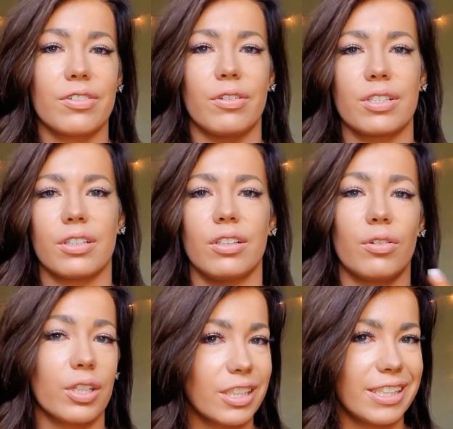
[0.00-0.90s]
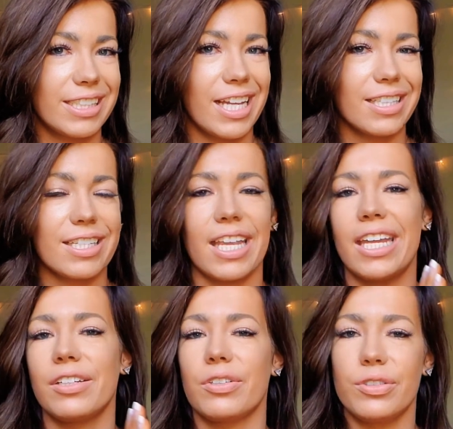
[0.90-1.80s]
So it's calorically dense
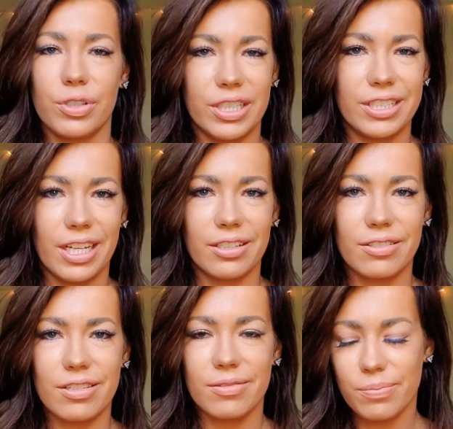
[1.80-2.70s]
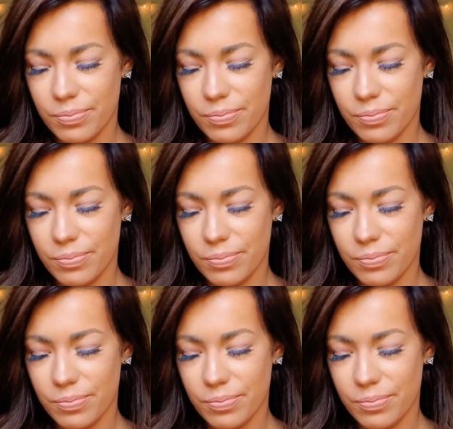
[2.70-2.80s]
and nutrient dense.